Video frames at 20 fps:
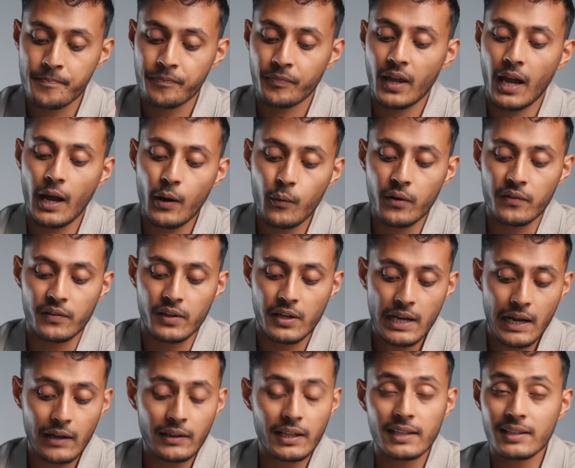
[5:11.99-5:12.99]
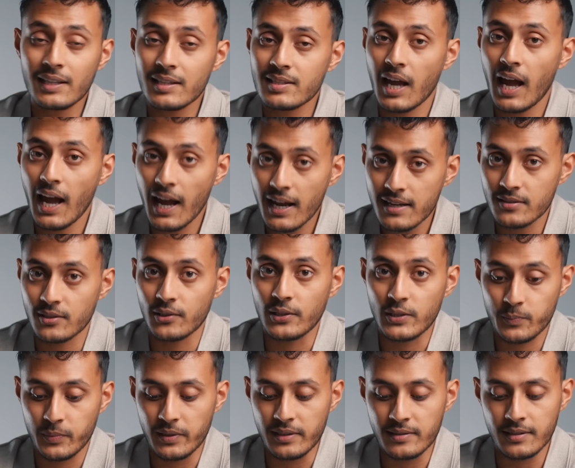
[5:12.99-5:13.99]
However, now that this has
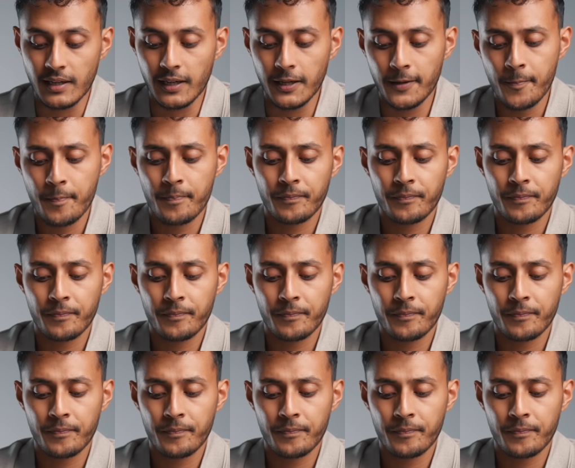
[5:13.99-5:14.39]
USB-C,